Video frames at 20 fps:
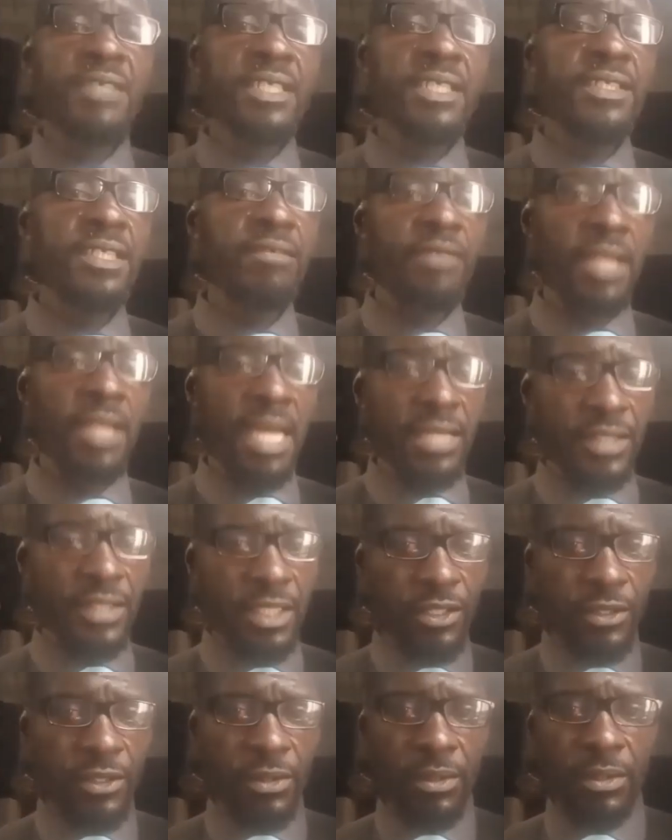who have the
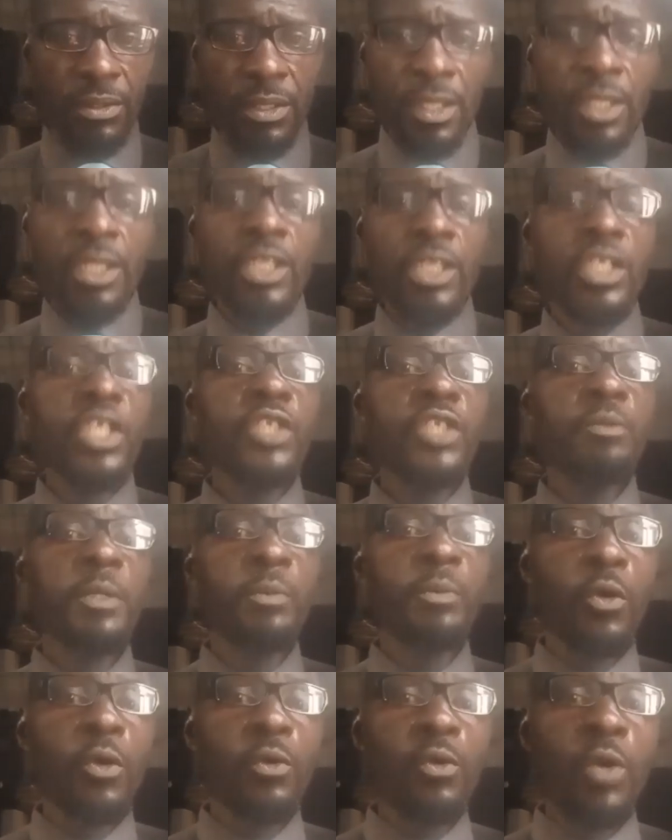civilization,
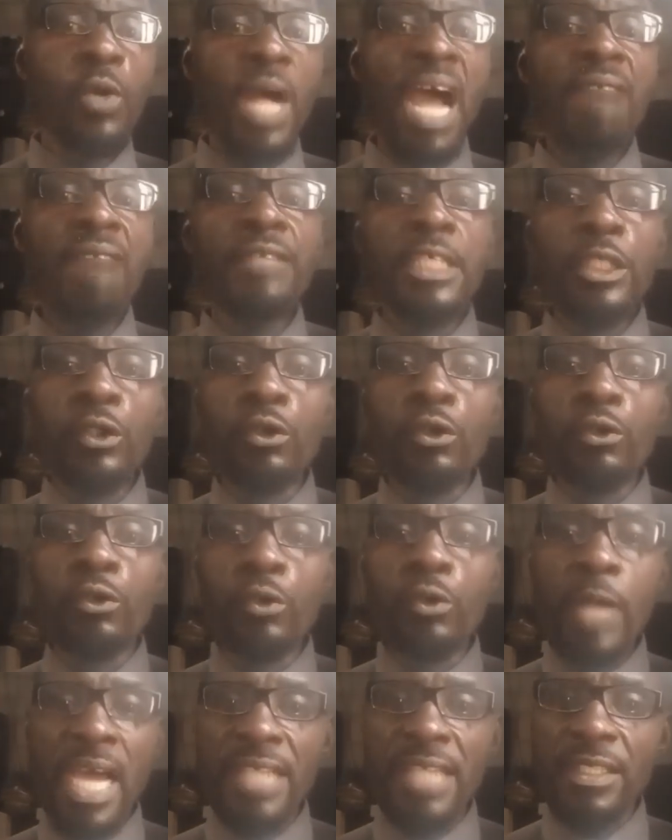these people who have
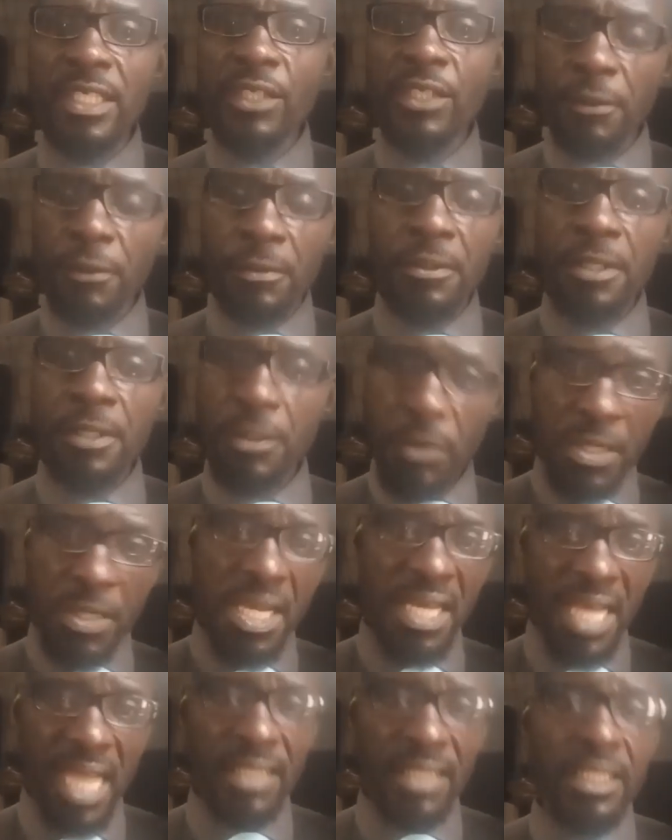the
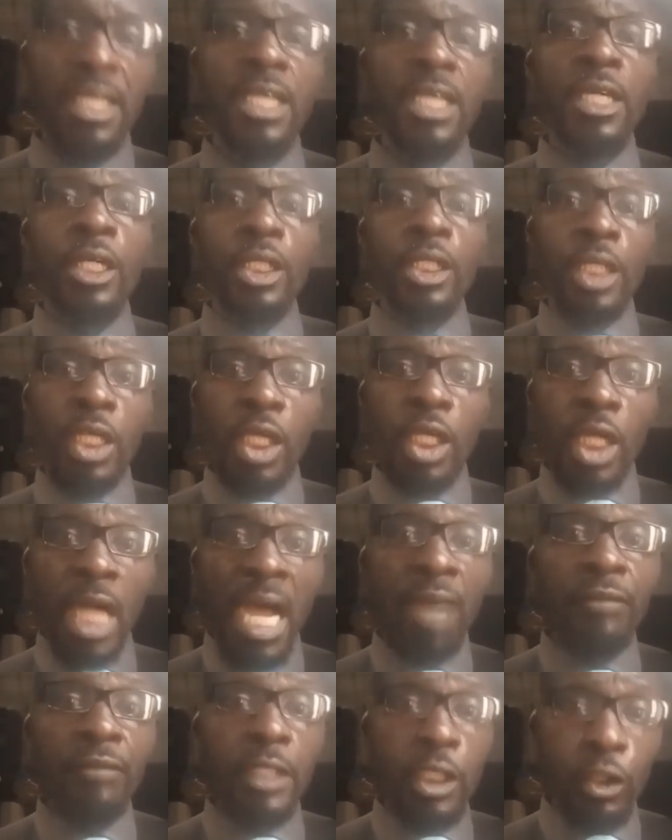jujulization, did you hear that?
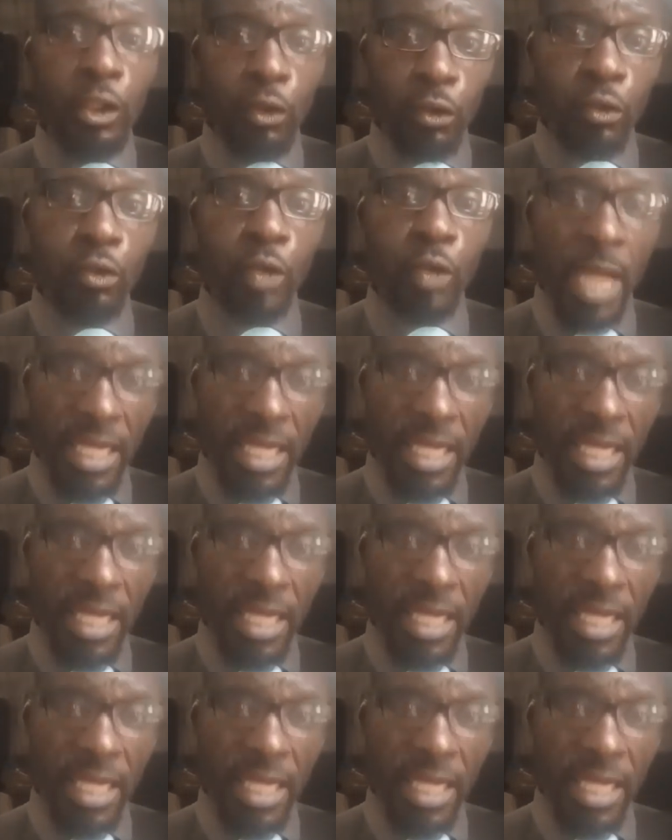They have the